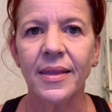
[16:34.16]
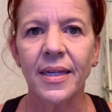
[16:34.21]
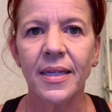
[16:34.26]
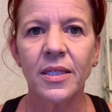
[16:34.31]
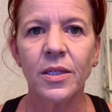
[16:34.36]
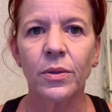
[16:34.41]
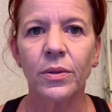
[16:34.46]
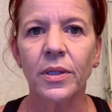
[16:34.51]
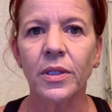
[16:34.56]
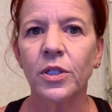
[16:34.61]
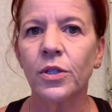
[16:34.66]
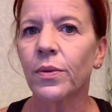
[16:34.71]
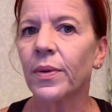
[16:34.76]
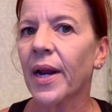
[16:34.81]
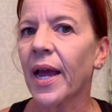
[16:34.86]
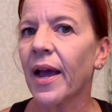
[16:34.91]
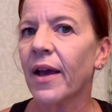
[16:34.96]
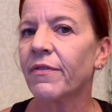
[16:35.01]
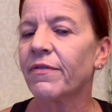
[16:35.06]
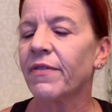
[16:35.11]
that's only
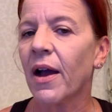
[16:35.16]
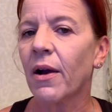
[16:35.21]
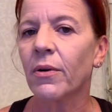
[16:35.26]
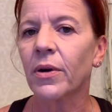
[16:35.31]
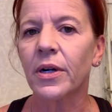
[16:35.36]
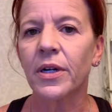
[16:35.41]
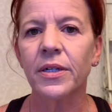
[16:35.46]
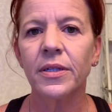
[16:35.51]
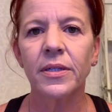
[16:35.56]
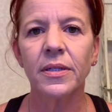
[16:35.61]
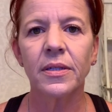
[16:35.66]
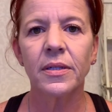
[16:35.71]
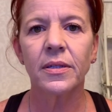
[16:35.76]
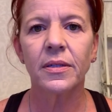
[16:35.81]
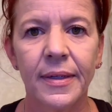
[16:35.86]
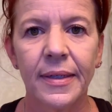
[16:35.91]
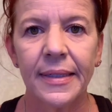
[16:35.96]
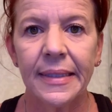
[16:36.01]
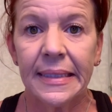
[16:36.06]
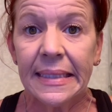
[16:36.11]
2.5 hours.
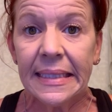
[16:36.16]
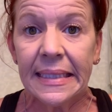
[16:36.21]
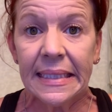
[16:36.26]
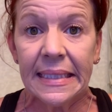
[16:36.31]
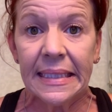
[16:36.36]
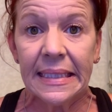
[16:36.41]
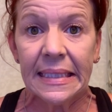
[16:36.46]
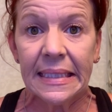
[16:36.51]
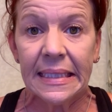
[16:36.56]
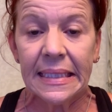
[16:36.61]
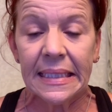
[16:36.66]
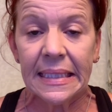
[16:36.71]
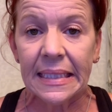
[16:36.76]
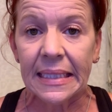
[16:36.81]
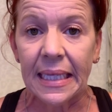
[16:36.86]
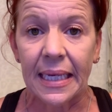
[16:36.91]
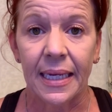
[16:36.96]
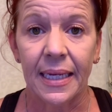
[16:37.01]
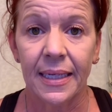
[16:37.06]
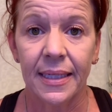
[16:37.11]

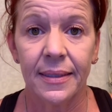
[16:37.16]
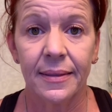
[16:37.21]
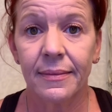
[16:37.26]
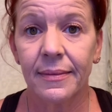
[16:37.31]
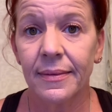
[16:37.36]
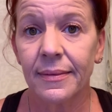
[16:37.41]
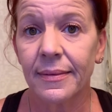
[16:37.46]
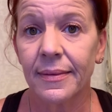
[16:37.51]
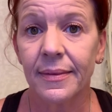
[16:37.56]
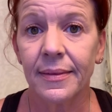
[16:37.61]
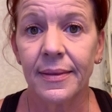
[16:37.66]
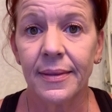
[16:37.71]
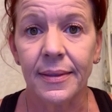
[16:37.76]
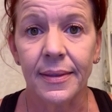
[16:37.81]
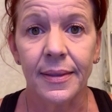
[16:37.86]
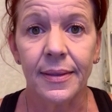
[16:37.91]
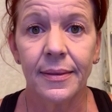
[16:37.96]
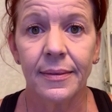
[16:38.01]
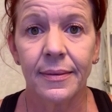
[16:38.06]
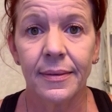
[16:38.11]
I don't know what's going to
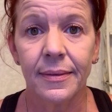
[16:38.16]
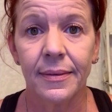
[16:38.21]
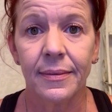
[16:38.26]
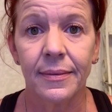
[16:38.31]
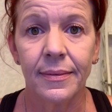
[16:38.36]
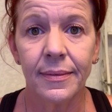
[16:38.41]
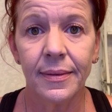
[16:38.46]
happen in 12